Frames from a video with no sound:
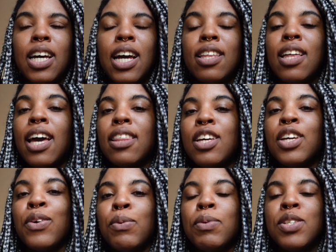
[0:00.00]
I, I think
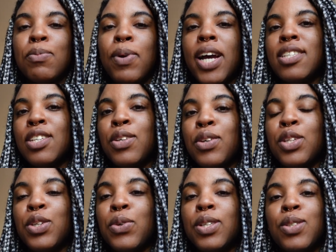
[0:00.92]
you would be surprised that you
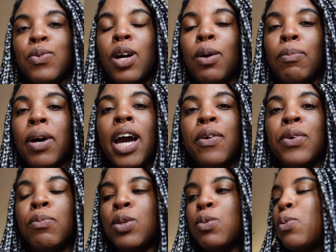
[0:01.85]
can do it as well, but I
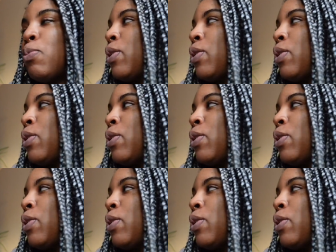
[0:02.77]
read multiple